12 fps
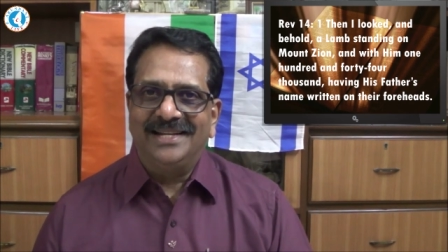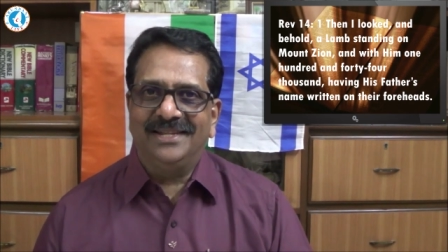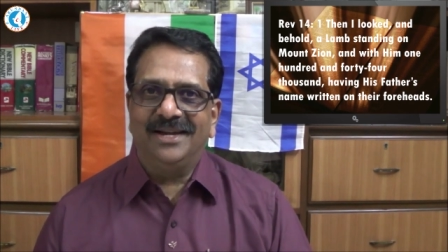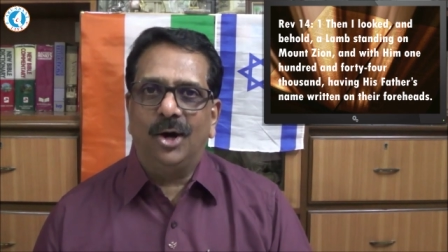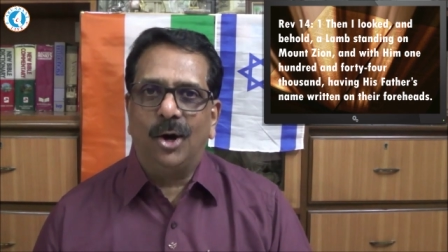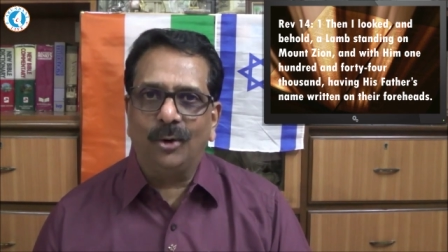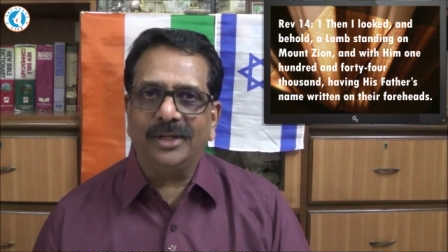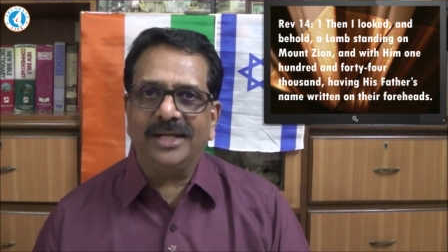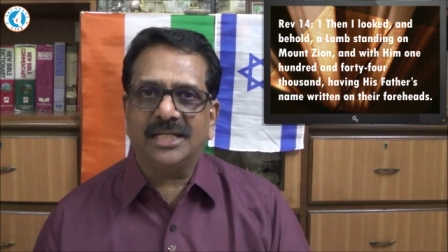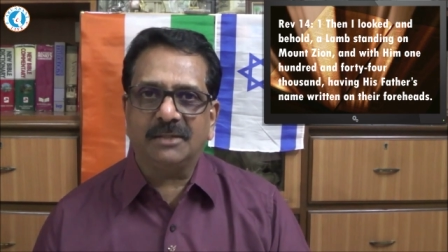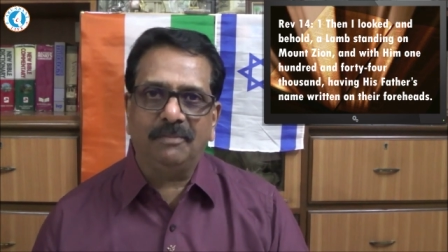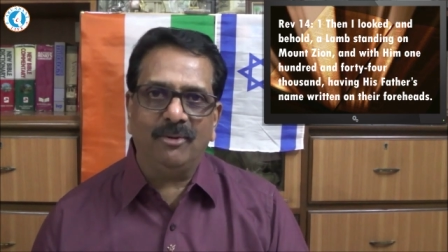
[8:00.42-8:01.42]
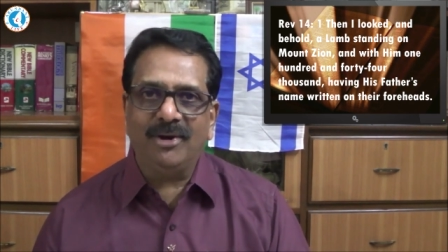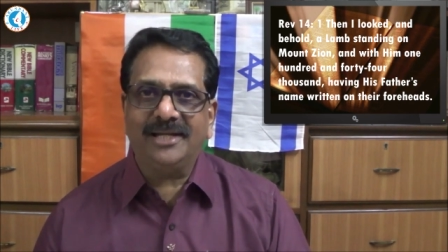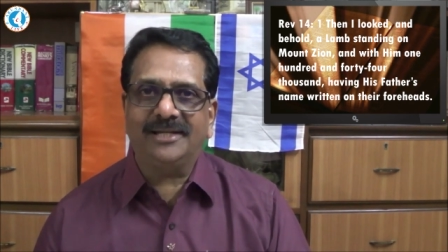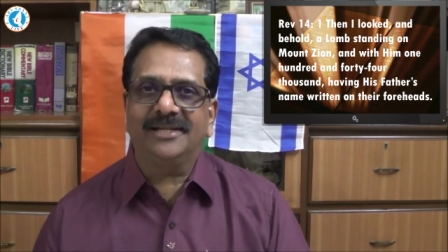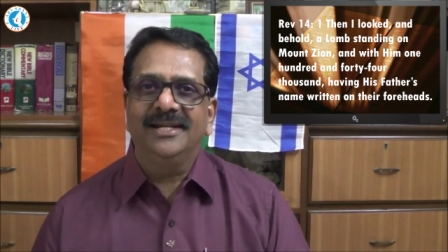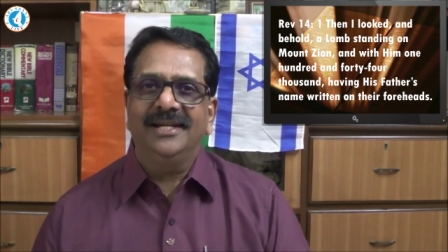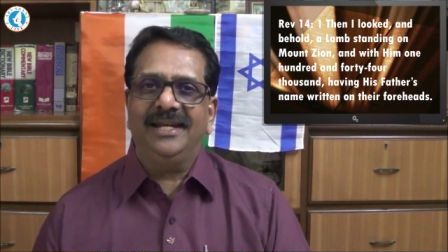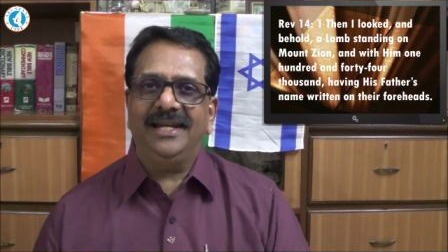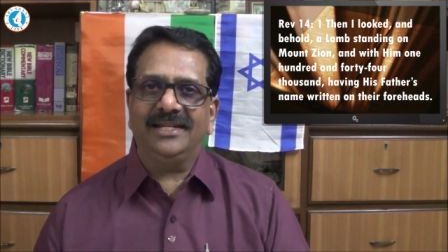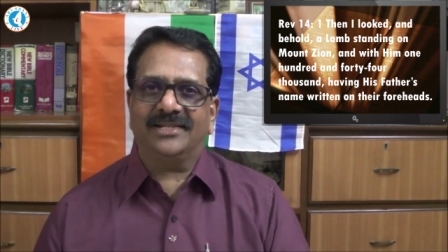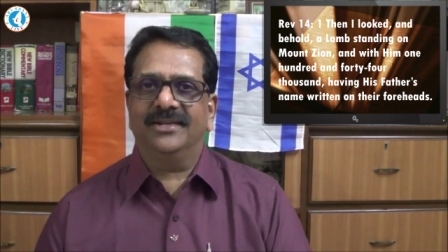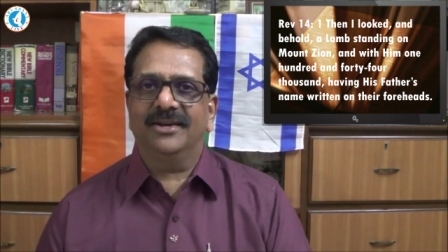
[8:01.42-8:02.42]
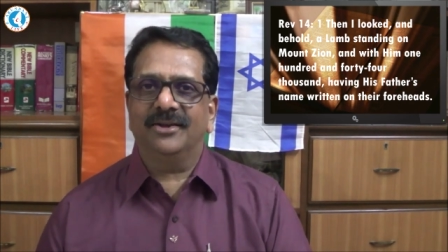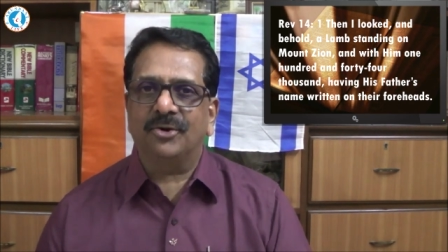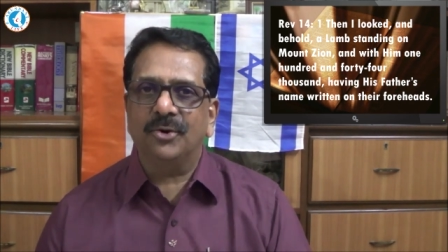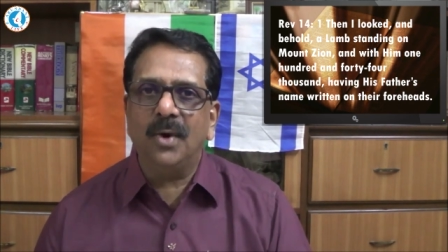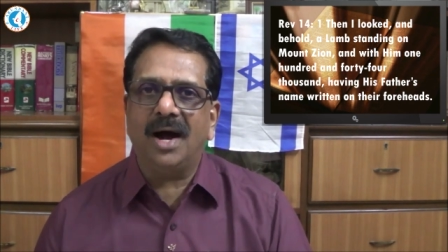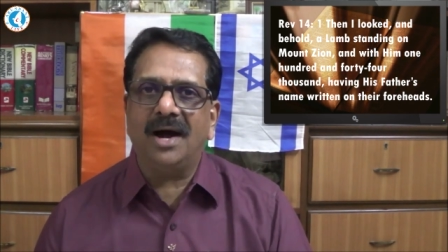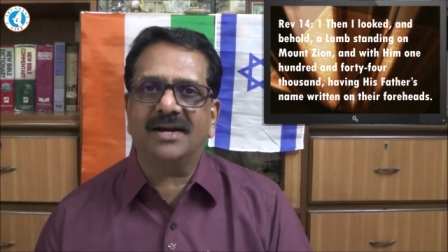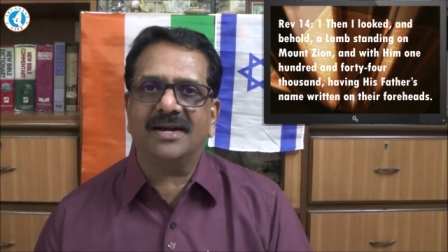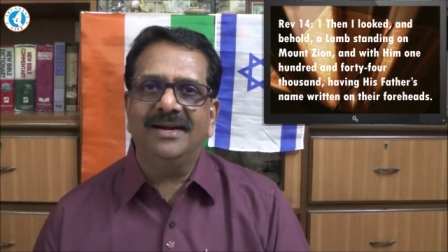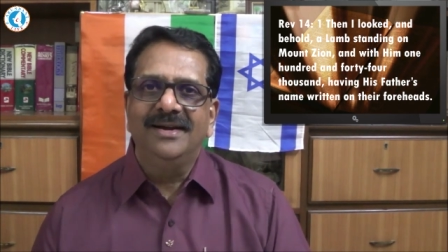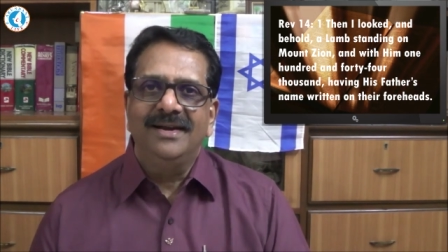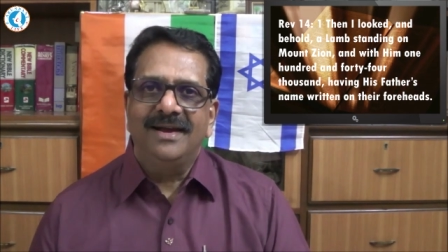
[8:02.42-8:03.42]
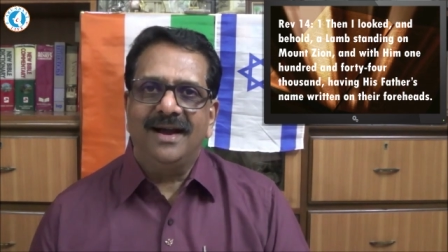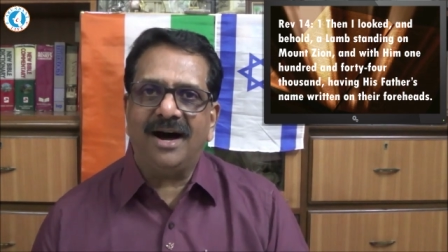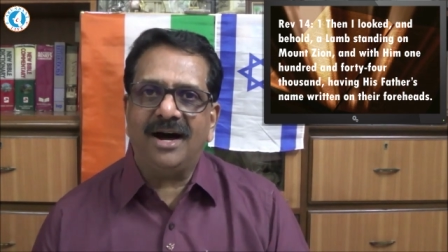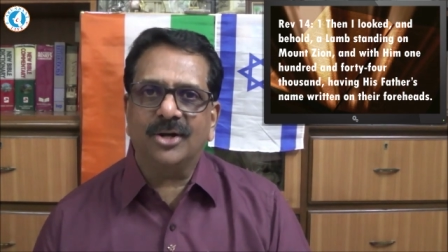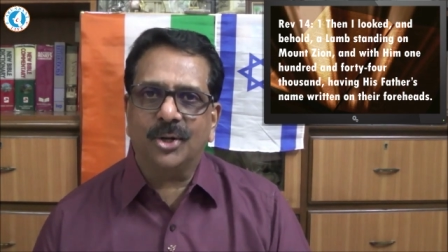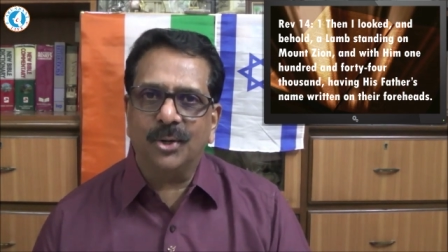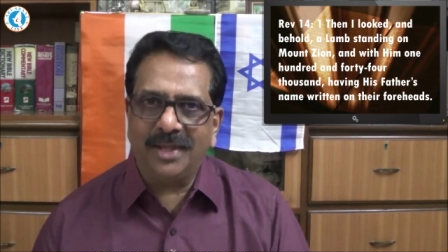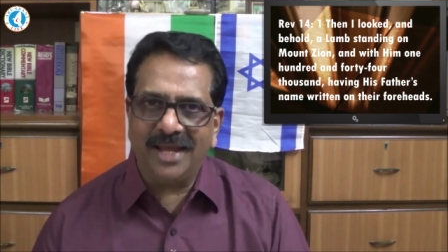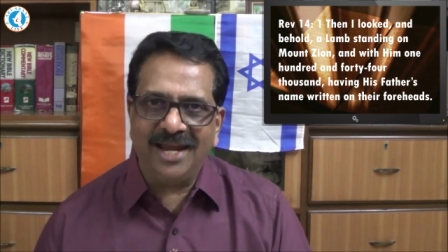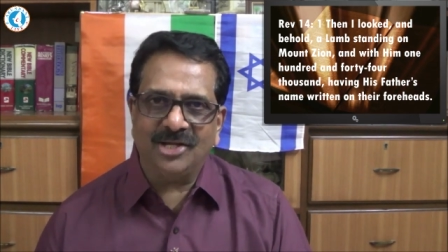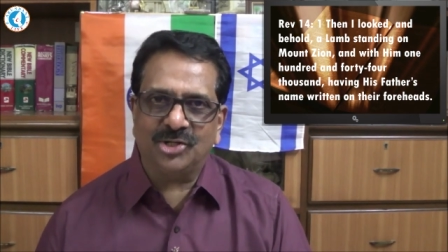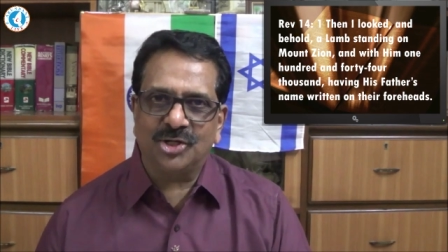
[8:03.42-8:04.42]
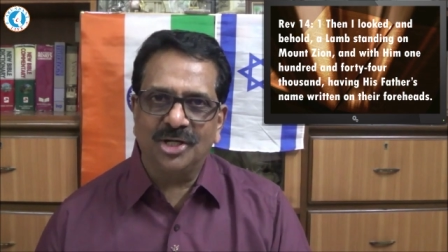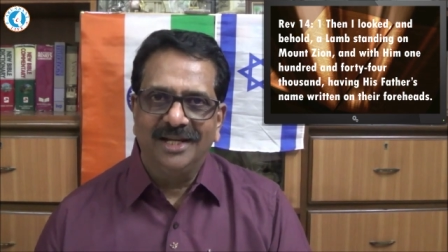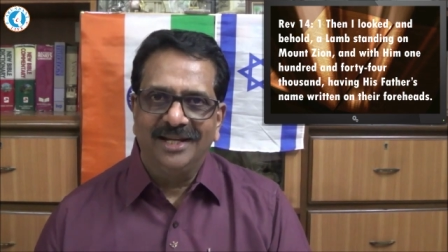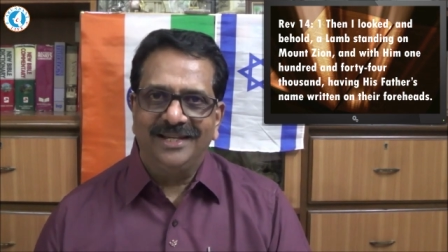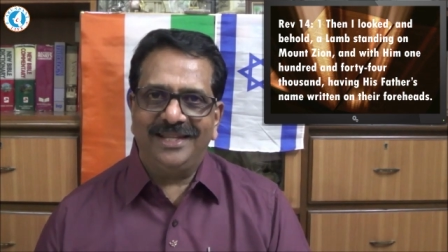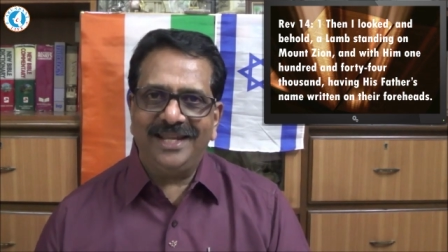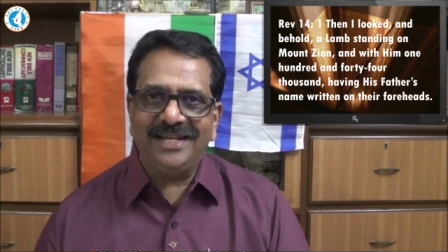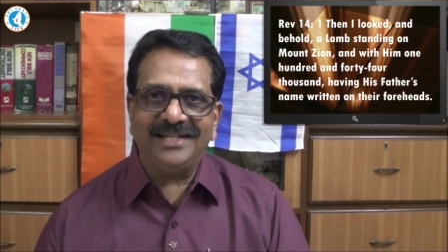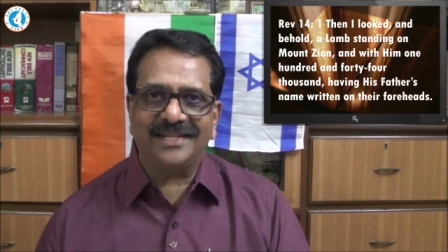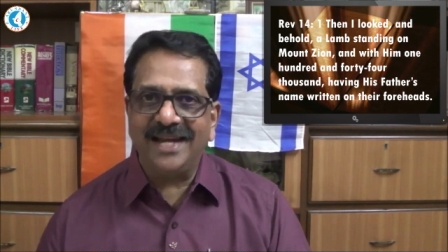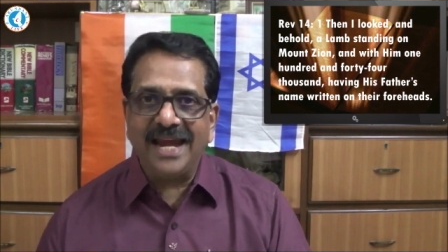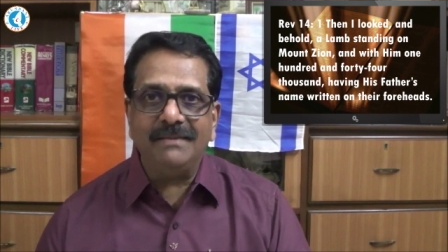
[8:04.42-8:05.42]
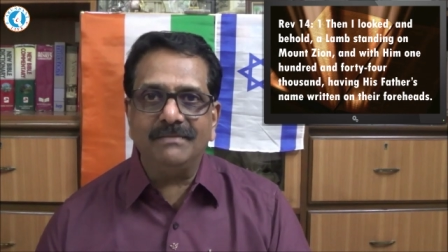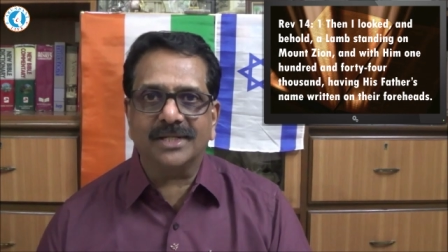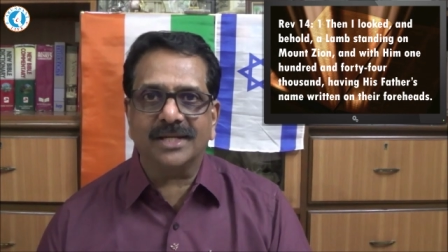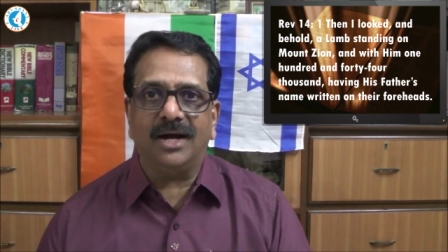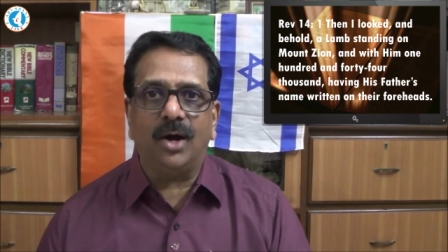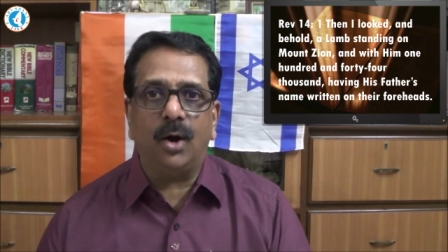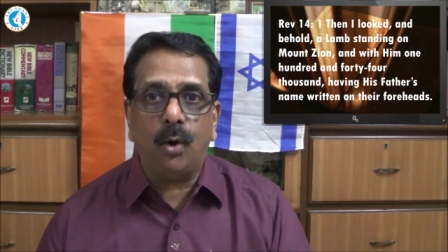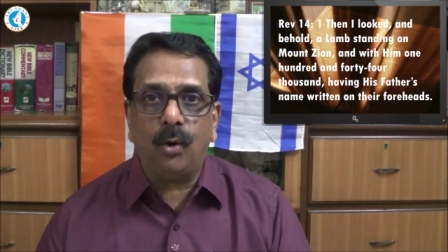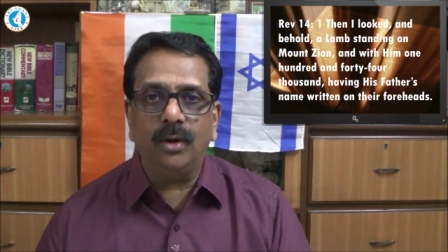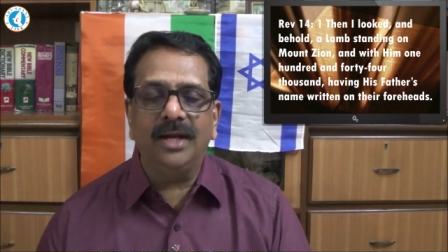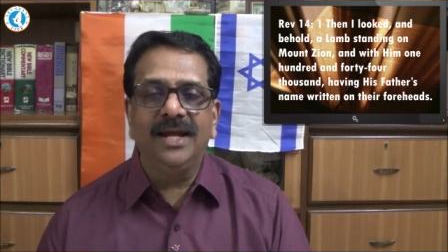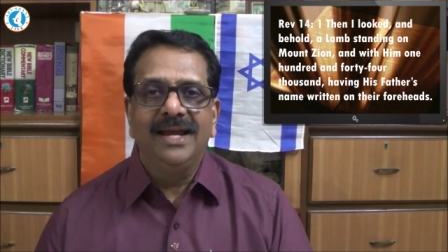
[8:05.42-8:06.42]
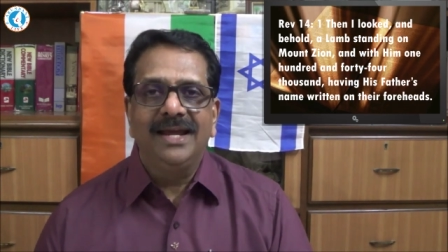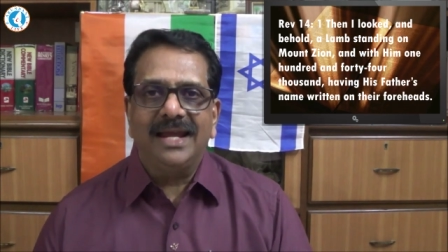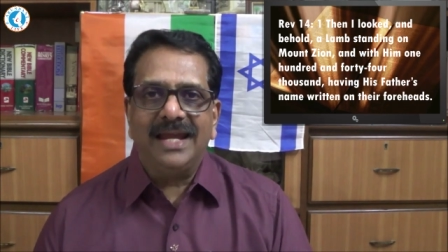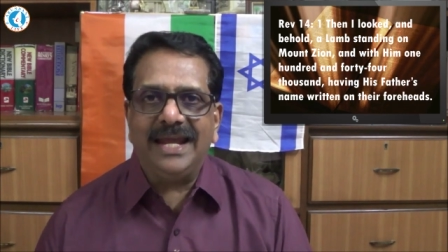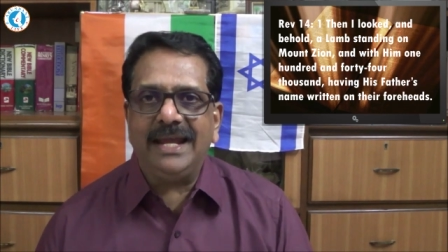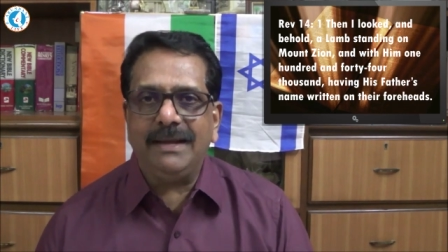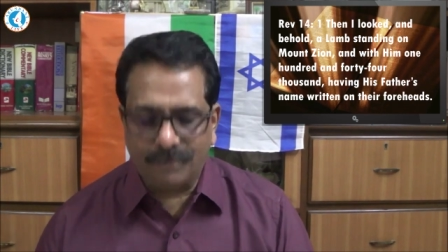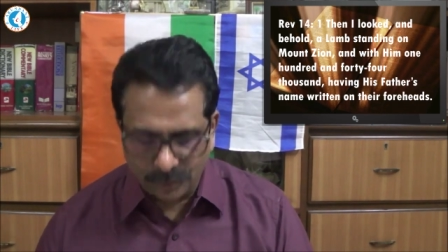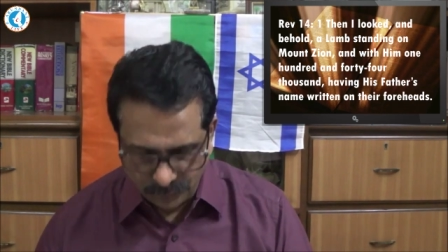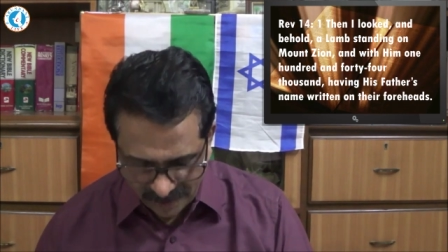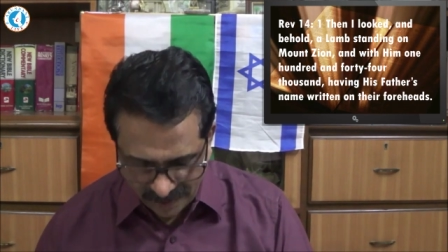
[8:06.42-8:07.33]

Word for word: The Holy Spirit is the Ruach HaKodesh. These names are all Hebrew